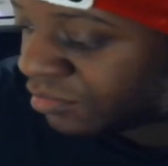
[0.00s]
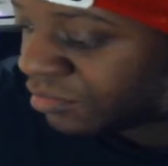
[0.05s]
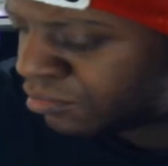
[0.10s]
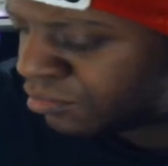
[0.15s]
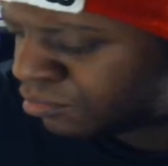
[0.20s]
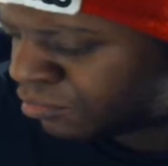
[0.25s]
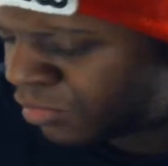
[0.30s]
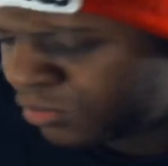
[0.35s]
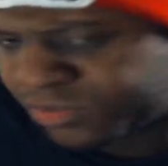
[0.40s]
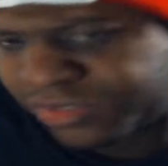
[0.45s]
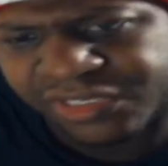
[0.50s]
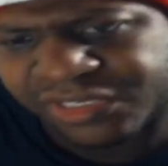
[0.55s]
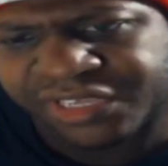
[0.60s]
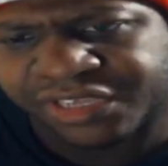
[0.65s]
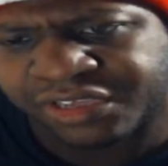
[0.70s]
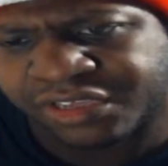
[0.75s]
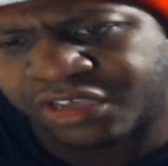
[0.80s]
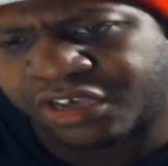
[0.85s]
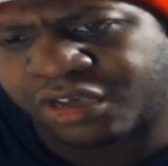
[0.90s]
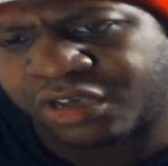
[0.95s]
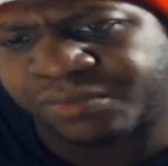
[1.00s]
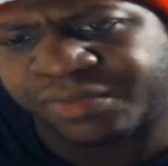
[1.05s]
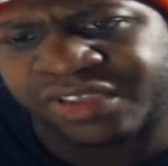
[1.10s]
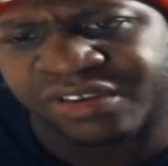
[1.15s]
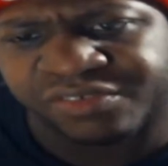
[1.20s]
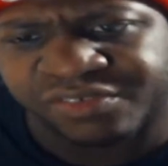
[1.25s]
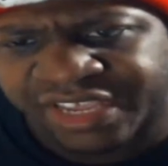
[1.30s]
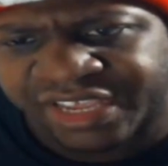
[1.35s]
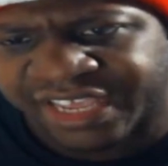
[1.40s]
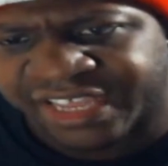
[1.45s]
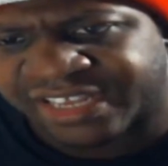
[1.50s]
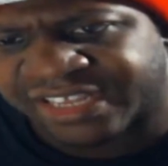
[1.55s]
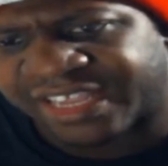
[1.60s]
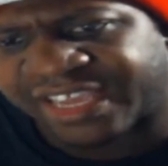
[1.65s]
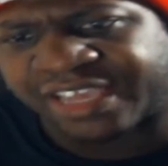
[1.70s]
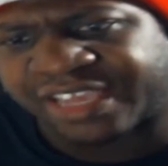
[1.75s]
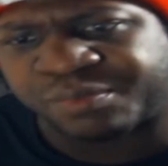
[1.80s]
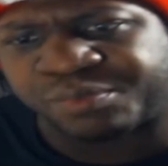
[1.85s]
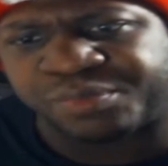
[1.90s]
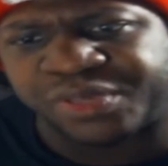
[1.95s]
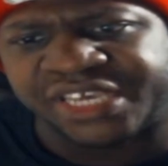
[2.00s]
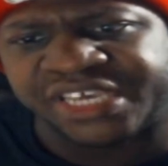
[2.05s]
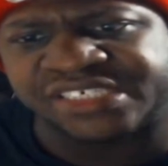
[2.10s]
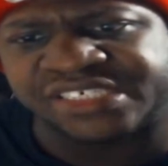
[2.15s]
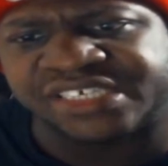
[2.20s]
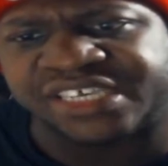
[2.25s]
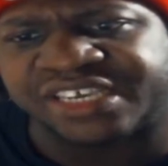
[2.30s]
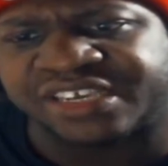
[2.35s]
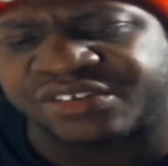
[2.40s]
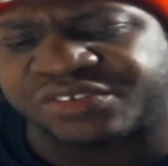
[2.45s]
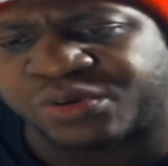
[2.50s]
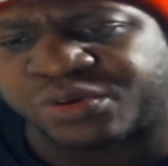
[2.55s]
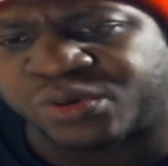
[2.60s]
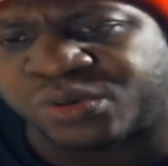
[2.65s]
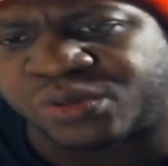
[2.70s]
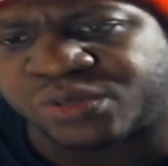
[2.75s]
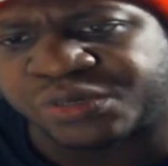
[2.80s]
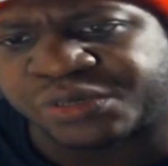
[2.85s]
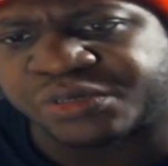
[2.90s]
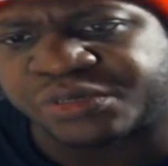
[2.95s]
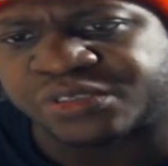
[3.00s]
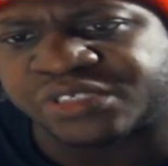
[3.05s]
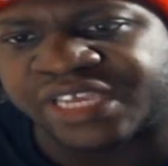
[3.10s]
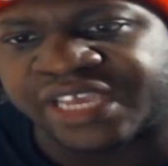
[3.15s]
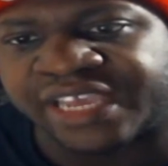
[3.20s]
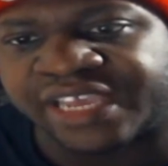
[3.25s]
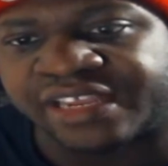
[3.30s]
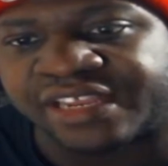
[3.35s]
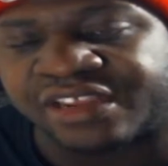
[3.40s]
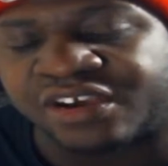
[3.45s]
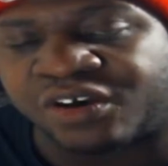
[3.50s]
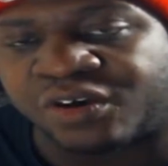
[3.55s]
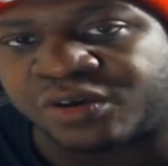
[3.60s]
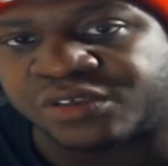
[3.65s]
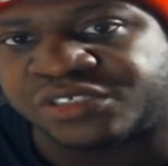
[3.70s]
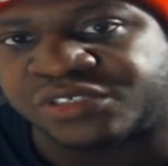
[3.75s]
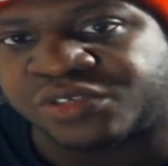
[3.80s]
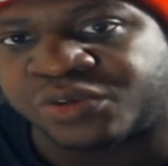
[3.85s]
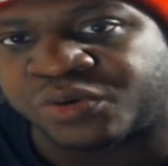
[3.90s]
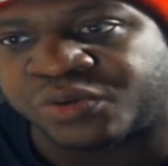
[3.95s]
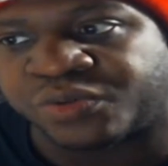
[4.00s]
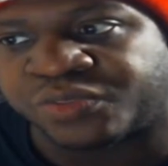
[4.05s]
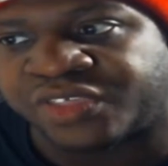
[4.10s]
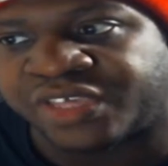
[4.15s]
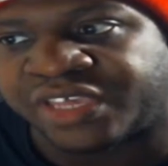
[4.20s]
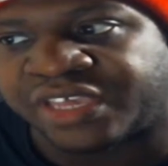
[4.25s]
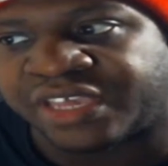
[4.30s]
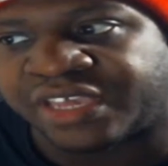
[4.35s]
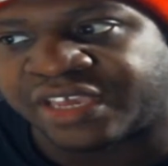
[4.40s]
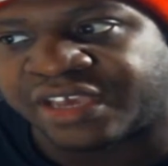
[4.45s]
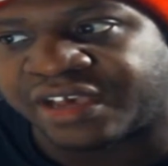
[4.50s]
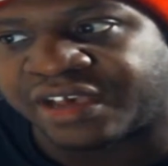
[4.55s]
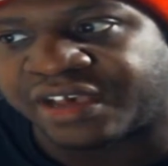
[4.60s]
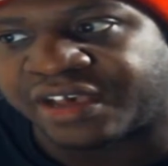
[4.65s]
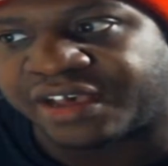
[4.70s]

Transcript: Mostly common in like PC controllers and also the